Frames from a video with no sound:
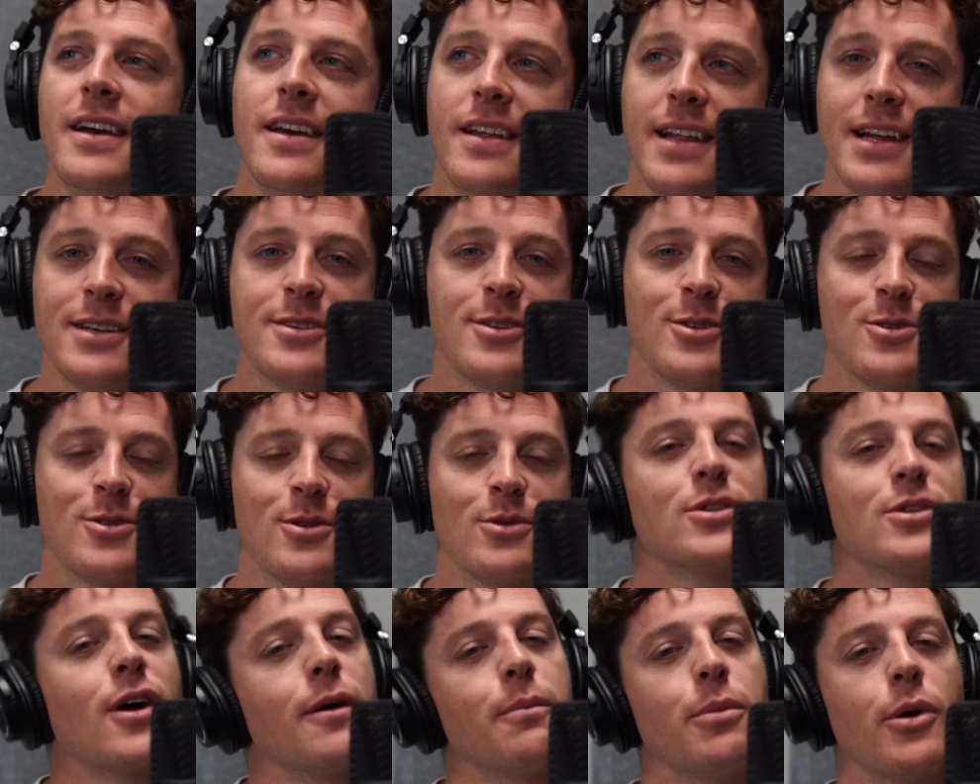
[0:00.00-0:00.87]
That just
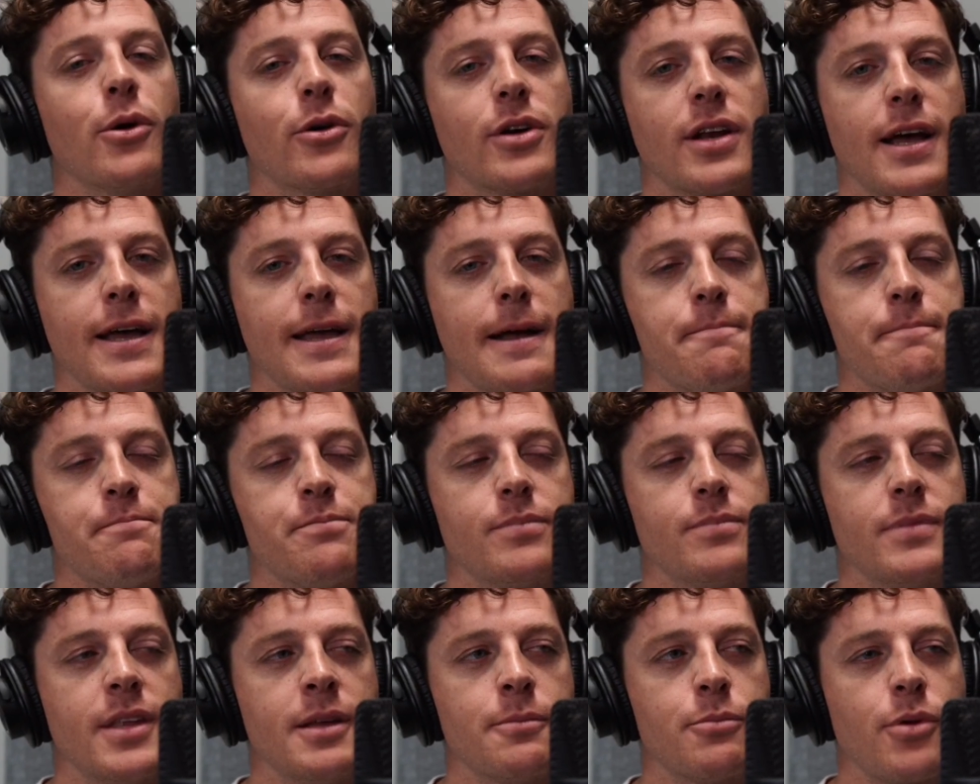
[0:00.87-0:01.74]
shows how broken I am
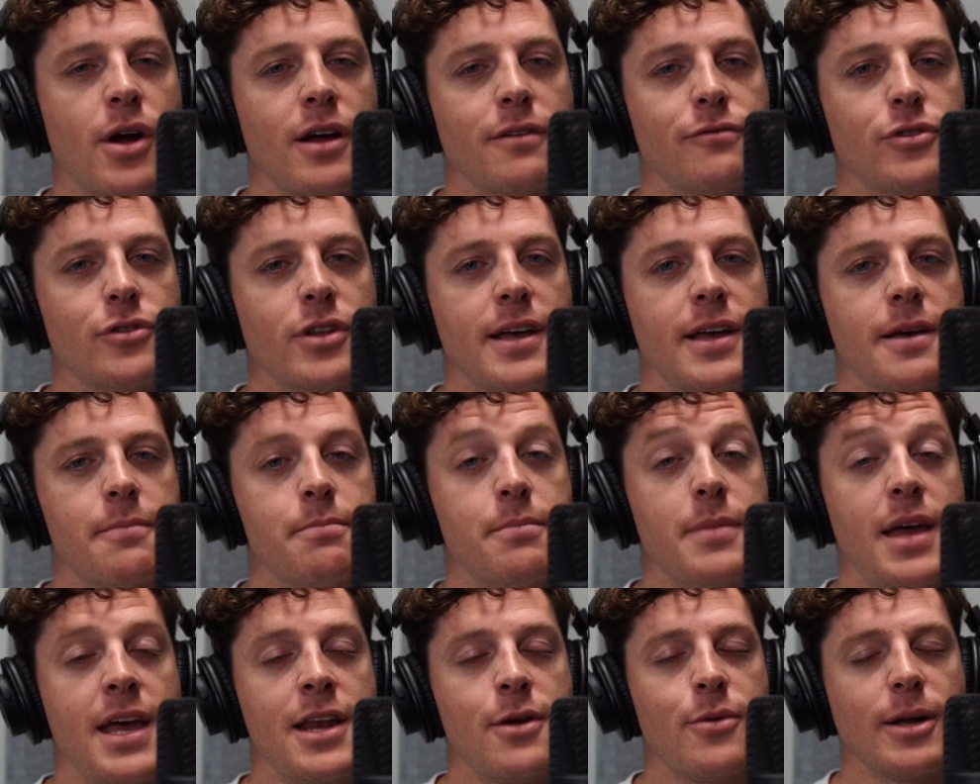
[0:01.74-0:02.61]
and prideful I am.
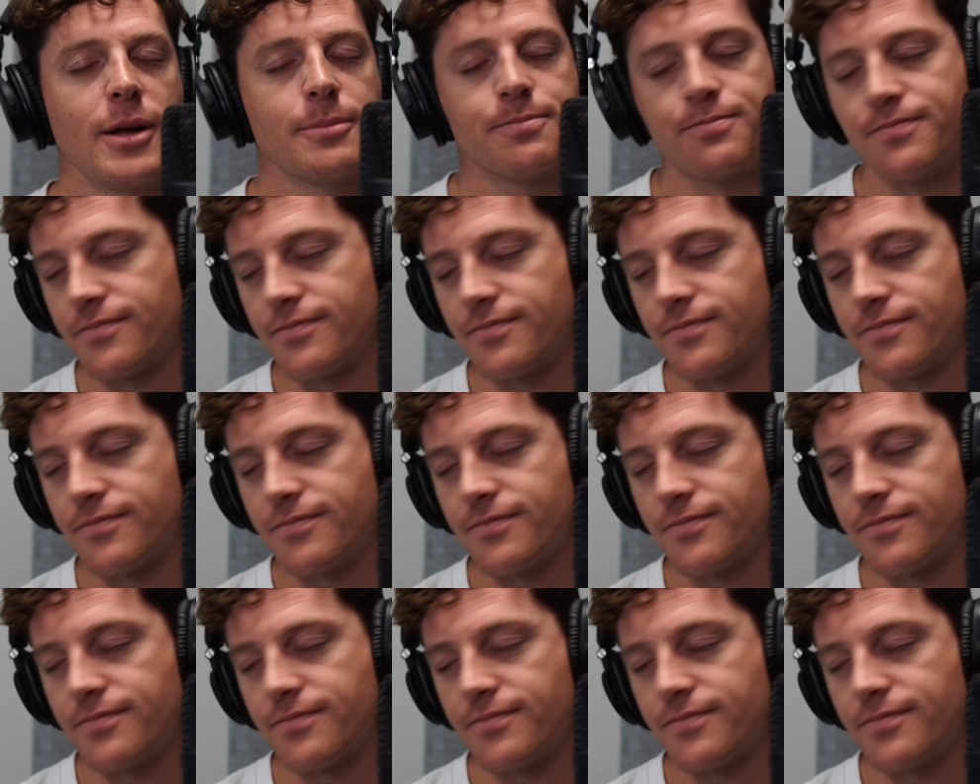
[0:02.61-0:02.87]
Anyway,